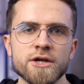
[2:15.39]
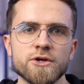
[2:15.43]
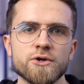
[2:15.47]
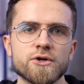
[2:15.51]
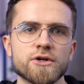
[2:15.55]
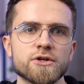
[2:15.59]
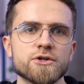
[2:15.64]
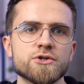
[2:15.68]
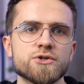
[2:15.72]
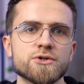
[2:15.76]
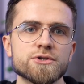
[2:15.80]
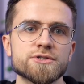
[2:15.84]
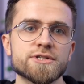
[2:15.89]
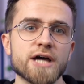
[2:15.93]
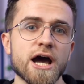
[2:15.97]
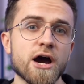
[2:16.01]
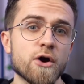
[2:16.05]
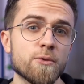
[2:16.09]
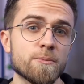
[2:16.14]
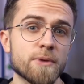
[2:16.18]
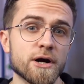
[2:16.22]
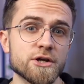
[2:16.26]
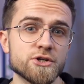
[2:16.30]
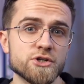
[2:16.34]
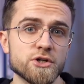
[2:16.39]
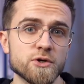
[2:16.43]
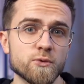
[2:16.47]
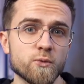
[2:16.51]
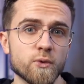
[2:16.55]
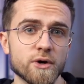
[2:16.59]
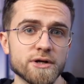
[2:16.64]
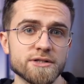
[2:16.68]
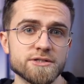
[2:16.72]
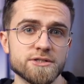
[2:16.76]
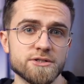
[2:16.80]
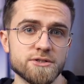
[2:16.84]
you can choose how much you
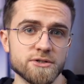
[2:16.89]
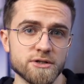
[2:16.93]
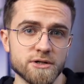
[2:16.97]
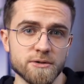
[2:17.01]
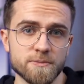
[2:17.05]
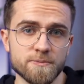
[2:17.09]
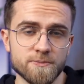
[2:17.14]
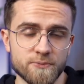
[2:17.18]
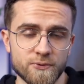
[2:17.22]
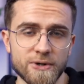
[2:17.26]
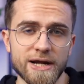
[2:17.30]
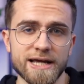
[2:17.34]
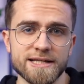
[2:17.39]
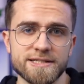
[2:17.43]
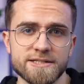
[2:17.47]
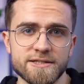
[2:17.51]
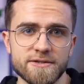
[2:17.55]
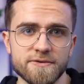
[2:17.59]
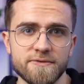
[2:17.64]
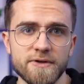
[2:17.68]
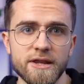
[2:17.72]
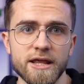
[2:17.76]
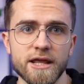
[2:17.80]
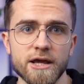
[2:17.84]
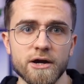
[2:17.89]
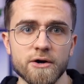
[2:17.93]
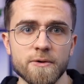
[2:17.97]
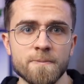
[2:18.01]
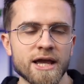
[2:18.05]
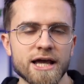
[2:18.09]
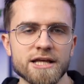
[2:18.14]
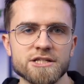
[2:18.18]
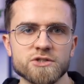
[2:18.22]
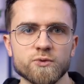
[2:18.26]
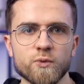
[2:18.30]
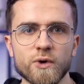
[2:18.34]
want to compress the video,
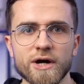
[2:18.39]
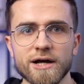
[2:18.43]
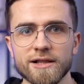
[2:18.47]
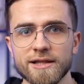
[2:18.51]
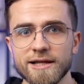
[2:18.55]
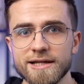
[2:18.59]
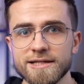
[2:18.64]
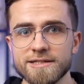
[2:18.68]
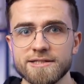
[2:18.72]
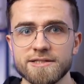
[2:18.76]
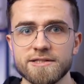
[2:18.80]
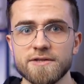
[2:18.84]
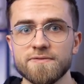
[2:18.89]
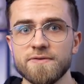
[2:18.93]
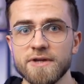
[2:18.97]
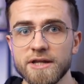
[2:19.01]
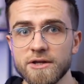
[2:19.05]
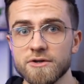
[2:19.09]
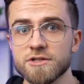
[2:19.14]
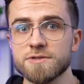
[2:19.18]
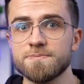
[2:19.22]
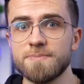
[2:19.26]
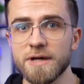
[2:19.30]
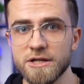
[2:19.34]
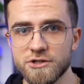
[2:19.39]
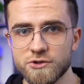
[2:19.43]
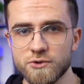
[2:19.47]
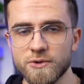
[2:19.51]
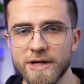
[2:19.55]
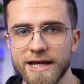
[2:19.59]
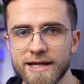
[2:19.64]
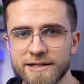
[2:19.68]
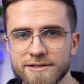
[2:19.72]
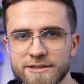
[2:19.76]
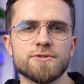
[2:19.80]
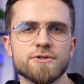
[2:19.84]
as well as the video's
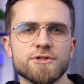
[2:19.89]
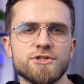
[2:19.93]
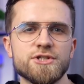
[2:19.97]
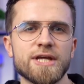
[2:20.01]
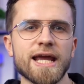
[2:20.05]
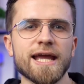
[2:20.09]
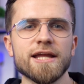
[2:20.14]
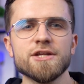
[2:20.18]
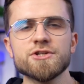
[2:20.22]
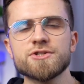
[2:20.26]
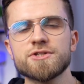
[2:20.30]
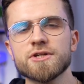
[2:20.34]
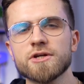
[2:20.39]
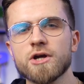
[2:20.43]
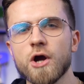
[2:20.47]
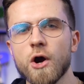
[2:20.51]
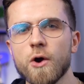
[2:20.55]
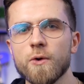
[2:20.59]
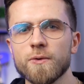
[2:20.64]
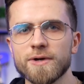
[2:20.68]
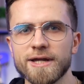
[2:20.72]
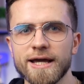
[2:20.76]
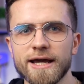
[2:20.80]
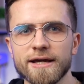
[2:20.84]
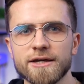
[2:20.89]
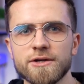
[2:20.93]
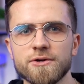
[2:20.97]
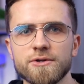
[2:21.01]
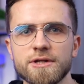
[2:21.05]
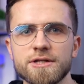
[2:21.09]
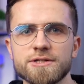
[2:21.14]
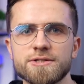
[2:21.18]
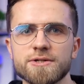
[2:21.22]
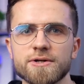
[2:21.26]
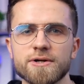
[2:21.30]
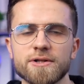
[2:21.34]
bitrate. To change the codec, you
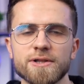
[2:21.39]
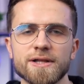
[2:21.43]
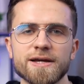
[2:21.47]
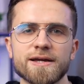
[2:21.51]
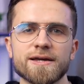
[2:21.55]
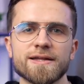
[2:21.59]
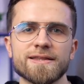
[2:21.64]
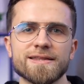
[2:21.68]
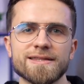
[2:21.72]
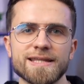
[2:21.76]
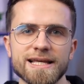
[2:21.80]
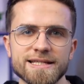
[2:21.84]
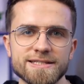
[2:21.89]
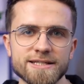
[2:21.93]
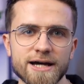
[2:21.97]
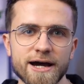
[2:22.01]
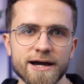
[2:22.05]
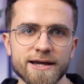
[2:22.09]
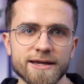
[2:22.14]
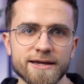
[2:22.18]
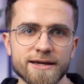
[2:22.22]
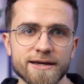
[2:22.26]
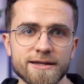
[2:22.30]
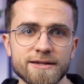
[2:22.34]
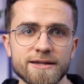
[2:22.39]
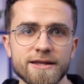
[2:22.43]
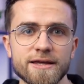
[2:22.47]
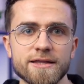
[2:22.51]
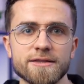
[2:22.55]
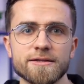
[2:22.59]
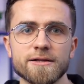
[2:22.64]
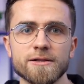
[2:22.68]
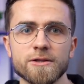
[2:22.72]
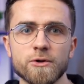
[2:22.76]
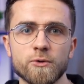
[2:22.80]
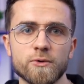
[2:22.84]
need to click on this icon
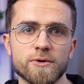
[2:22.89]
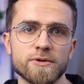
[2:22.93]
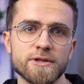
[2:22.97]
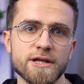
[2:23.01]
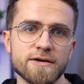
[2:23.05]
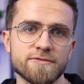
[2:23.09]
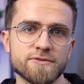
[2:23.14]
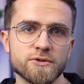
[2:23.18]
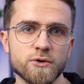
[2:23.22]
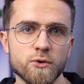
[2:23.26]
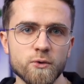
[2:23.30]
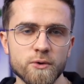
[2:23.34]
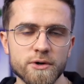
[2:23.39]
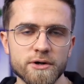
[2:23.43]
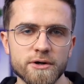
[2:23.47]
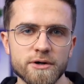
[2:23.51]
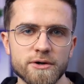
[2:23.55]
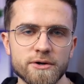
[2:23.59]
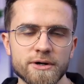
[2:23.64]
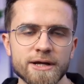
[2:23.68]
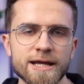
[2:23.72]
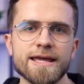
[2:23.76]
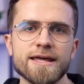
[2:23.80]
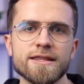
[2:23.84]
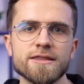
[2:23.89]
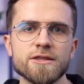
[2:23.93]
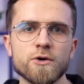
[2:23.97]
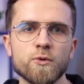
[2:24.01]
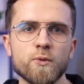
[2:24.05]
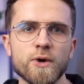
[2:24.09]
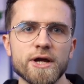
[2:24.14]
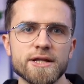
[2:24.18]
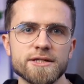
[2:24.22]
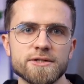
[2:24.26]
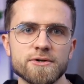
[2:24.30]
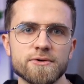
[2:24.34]
in the lower left corner. In the
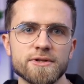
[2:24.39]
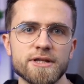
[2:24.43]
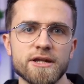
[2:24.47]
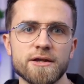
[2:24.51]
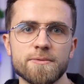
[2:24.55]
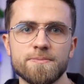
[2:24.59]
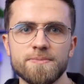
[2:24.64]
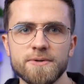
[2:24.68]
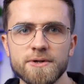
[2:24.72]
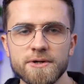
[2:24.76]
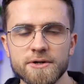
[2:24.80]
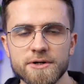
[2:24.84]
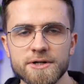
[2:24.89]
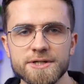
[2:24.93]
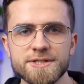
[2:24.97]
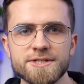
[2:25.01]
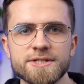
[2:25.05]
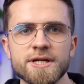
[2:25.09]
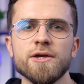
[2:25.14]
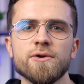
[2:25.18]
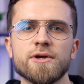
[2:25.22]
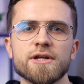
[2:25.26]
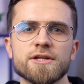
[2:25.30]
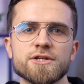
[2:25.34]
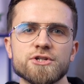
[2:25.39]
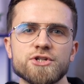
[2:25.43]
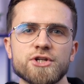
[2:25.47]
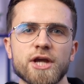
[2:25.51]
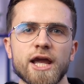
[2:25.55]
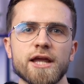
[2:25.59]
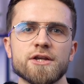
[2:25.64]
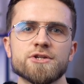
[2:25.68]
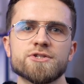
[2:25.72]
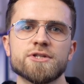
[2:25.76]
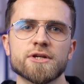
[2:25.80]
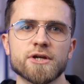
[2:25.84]
window that appears, you can
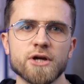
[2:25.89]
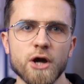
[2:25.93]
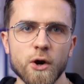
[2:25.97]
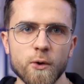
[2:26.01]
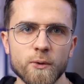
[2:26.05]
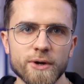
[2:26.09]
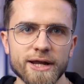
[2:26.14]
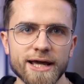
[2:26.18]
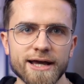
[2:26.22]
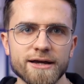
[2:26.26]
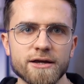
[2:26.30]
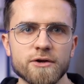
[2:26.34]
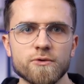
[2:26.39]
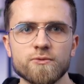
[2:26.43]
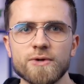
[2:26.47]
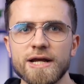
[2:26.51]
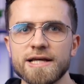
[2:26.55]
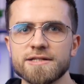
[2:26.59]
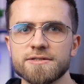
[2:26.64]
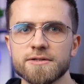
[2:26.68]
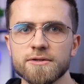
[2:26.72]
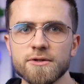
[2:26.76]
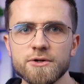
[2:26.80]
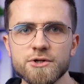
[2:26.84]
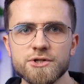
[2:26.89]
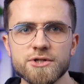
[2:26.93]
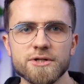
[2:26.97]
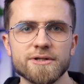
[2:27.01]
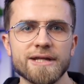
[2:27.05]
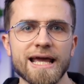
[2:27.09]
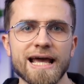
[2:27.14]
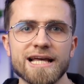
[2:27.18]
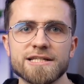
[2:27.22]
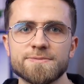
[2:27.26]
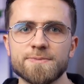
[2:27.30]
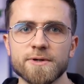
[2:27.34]
change the codec,
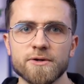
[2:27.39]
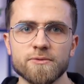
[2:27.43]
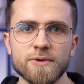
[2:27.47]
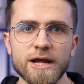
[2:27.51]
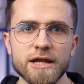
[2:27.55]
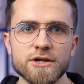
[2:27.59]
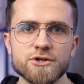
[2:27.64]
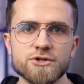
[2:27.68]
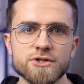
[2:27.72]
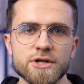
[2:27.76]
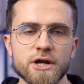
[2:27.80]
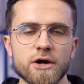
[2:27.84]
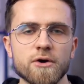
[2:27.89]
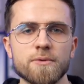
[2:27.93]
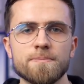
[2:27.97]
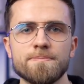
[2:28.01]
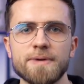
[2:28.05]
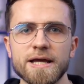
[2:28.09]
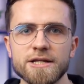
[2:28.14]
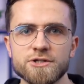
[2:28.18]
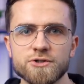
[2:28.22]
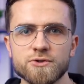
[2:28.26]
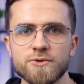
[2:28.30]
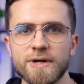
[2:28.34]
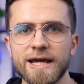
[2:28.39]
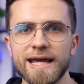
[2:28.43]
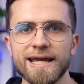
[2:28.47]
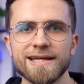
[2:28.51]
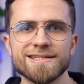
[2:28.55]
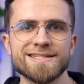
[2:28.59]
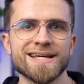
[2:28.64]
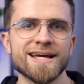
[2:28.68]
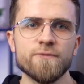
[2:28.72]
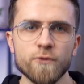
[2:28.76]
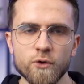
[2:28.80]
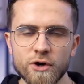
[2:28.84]
resolution, aspect ratio,
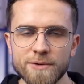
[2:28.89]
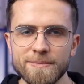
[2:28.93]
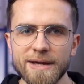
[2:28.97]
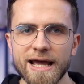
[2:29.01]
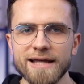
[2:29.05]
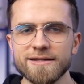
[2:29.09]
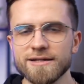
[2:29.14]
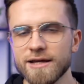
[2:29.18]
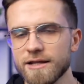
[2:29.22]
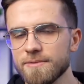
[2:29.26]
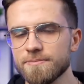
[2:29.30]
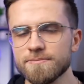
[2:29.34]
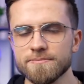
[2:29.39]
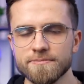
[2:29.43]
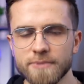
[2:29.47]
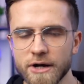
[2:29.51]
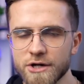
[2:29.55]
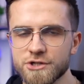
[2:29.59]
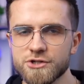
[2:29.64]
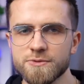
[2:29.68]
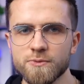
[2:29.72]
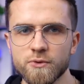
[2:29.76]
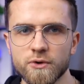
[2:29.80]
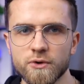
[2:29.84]
bitrate, format, and much